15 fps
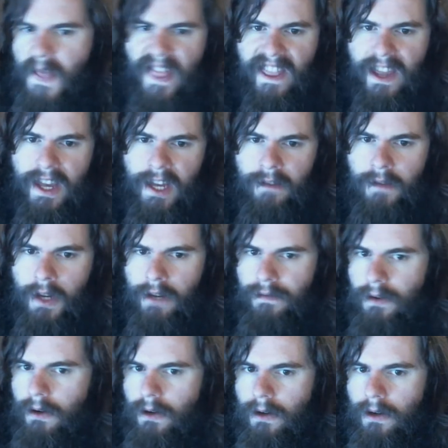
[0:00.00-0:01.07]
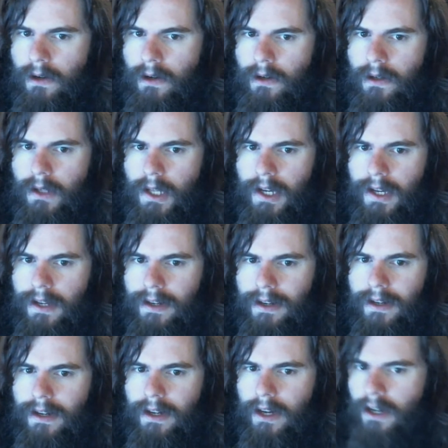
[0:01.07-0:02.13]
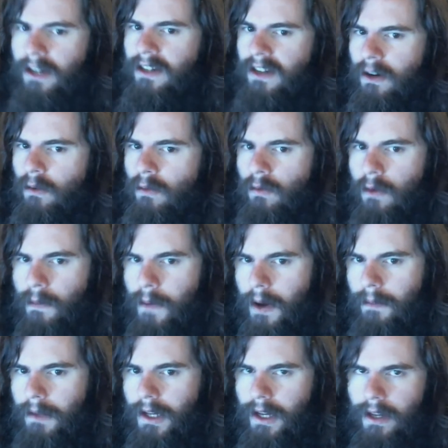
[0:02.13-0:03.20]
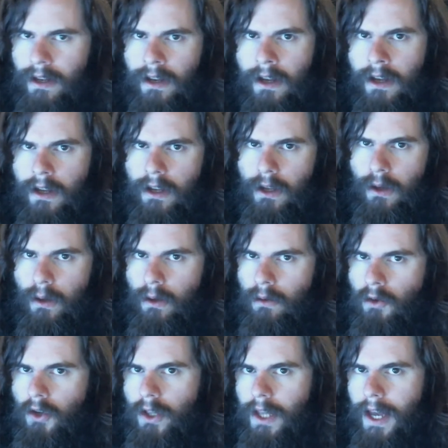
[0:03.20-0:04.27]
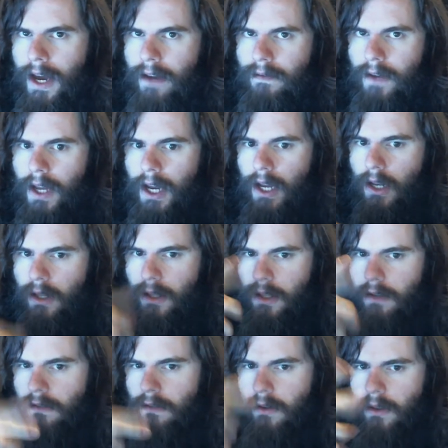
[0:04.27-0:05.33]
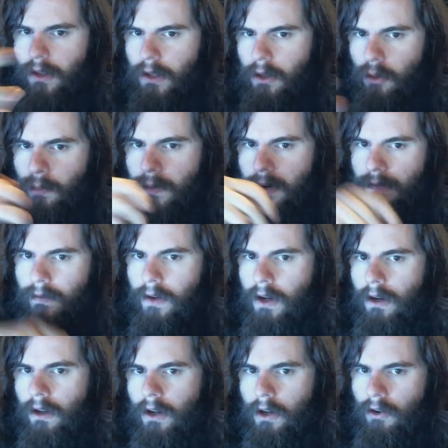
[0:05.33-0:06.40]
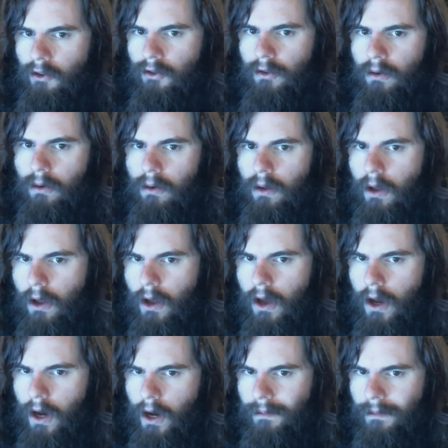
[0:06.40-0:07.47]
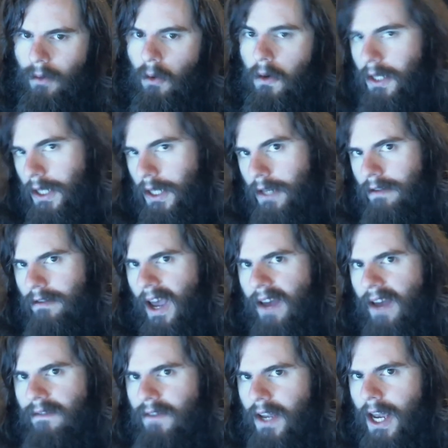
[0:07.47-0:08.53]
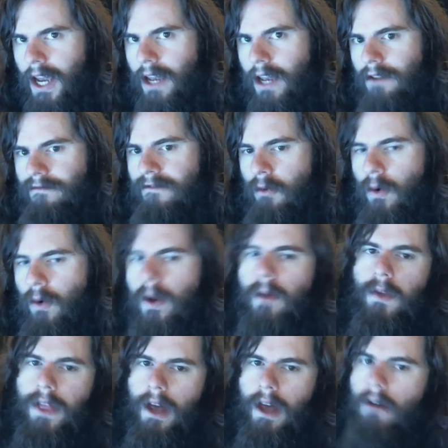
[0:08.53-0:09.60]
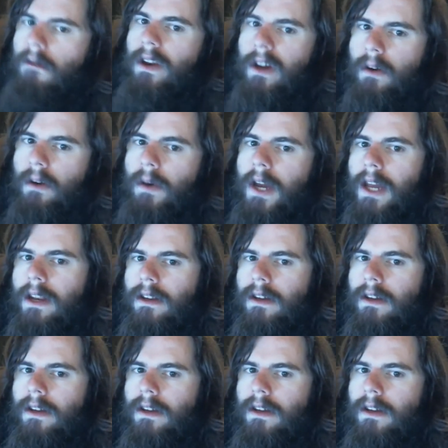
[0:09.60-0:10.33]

even if you're like a gun toting Republican, you usually advocate at least a little bit of gun control, um, or at least advocate for it without knowing it